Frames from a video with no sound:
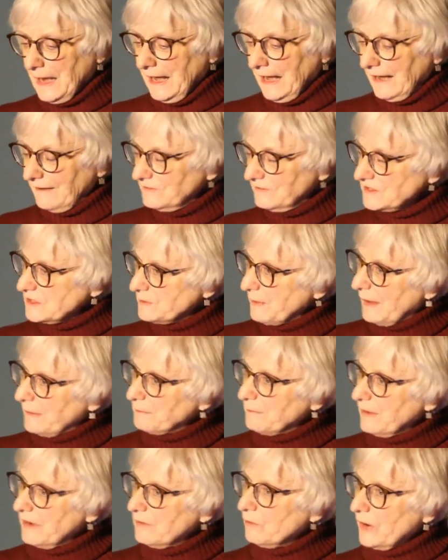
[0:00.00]
I've spent
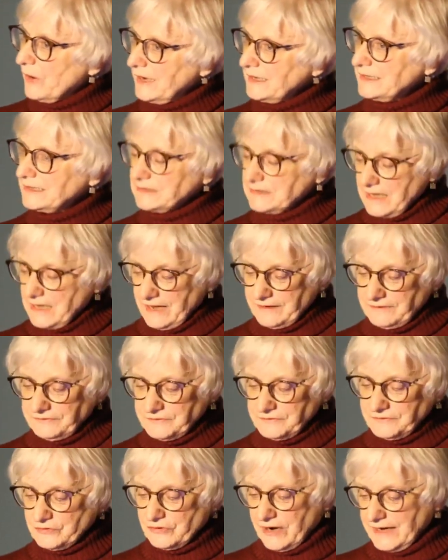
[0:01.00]
my writing life
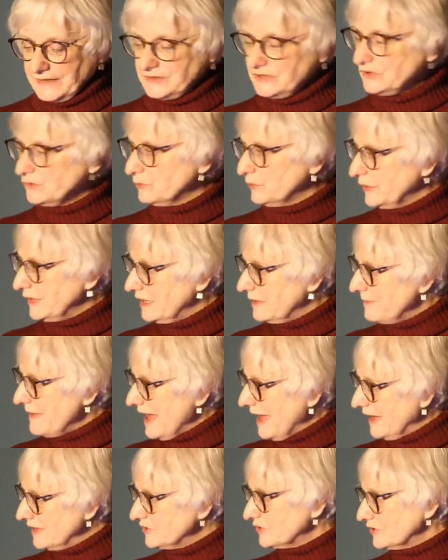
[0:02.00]
trying to
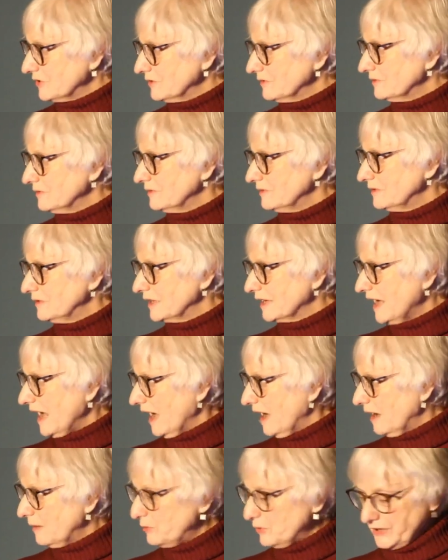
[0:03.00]
reimagine the
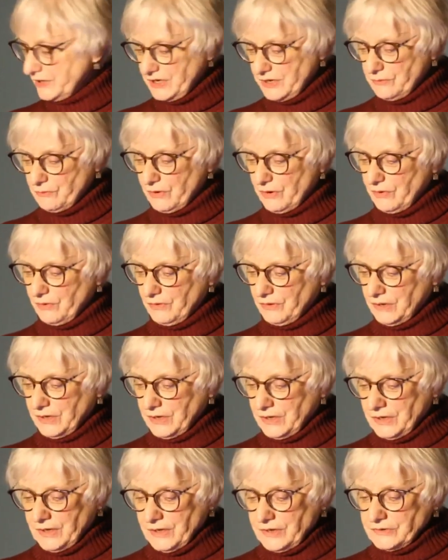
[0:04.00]
cowboy hero
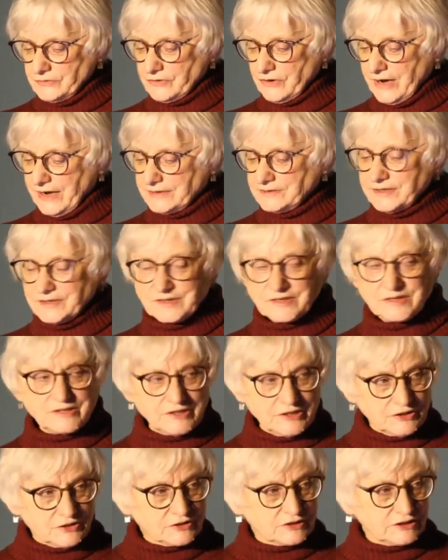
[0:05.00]
trying to
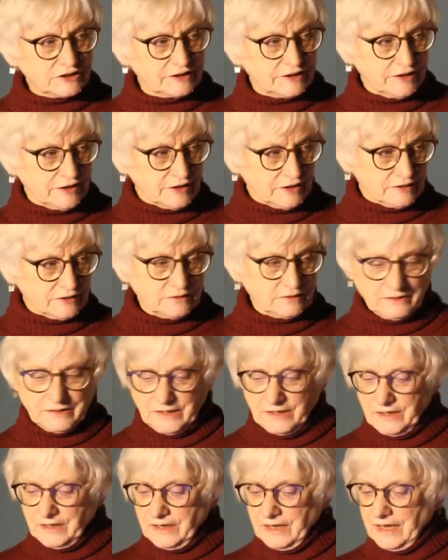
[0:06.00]
steer clear,
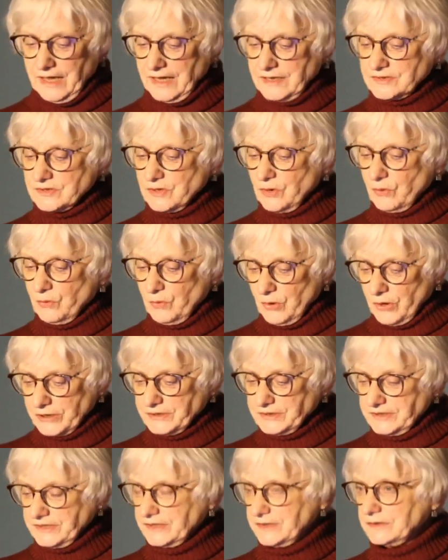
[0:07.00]
as
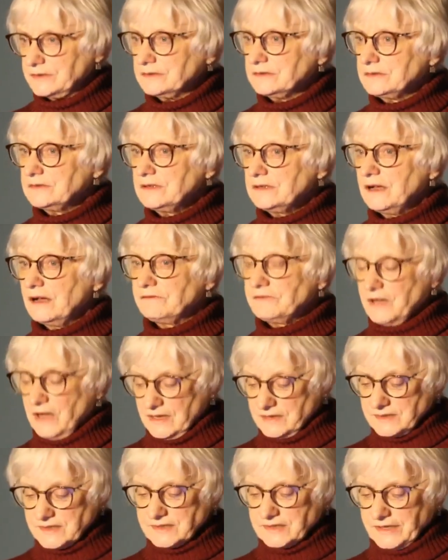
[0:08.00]
O'Rourke did, of
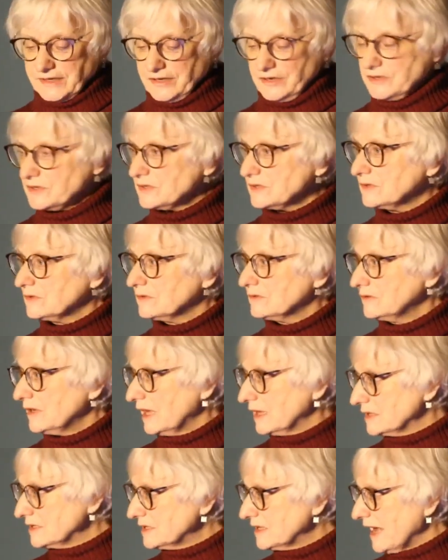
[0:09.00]
gunslingers
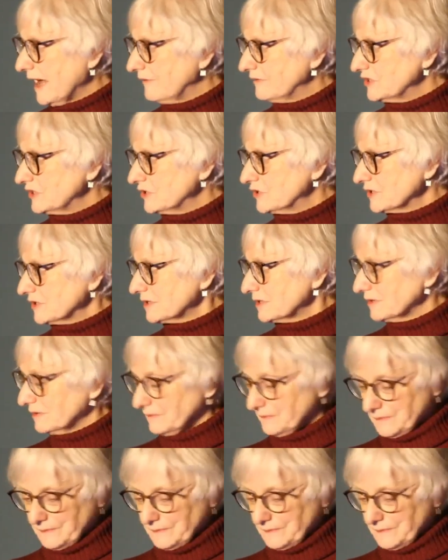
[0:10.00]
and savages.